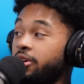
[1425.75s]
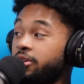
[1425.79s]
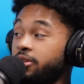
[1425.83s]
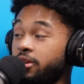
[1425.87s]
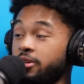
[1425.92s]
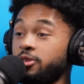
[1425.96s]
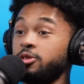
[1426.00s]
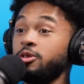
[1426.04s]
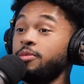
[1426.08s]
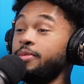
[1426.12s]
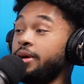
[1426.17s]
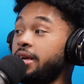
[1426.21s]
You,
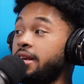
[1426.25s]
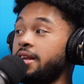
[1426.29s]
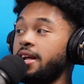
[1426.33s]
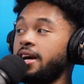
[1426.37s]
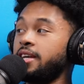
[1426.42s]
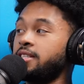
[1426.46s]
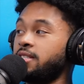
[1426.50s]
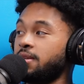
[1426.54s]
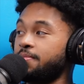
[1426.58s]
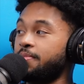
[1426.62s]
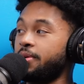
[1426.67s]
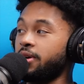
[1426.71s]
you'll be
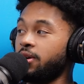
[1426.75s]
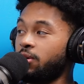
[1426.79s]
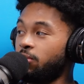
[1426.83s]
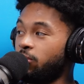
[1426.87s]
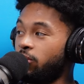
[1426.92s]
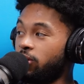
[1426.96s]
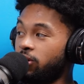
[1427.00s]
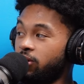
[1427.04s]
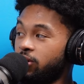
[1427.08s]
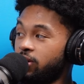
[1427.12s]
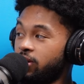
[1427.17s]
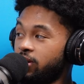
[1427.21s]
nice in
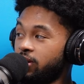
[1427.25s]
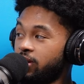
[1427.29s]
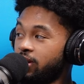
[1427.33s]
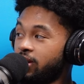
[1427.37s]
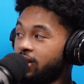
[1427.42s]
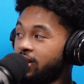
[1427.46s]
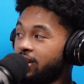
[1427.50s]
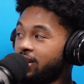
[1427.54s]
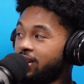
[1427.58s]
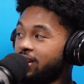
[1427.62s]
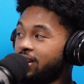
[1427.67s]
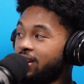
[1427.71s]
pickleball. Nah, I
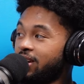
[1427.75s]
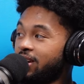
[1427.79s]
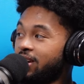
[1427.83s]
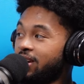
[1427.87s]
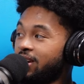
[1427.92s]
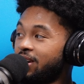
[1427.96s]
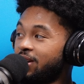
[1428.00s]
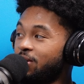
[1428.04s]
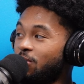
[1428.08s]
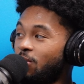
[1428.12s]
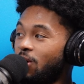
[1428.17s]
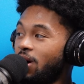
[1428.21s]
won't play, though.
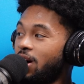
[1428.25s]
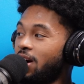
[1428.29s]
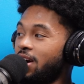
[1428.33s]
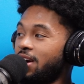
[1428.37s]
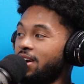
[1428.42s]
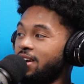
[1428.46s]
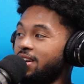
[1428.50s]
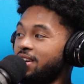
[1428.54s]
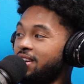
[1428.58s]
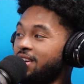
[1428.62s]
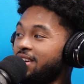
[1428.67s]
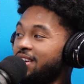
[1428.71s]

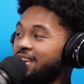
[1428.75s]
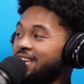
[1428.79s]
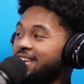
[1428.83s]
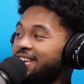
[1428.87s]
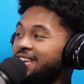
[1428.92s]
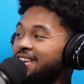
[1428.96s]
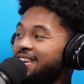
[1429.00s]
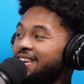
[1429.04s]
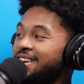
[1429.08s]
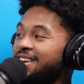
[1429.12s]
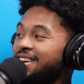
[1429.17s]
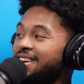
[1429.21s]
Why? Nah.